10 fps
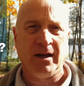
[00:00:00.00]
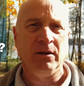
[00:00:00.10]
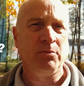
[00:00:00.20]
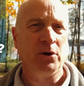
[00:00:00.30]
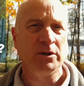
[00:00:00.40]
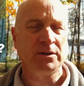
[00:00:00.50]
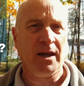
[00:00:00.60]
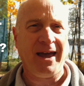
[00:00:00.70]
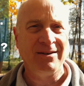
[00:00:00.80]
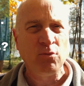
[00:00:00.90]
heliports,
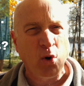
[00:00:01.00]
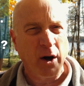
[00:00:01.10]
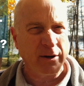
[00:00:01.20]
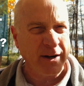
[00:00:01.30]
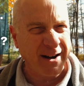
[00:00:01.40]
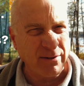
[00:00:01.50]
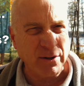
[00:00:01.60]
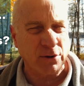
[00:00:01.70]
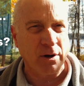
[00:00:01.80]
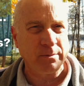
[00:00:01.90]
and water
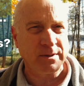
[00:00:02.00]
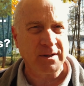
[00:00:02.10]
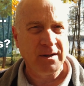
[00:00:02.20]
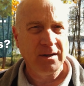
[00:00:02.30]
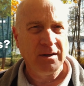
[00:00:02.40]
aerodromes.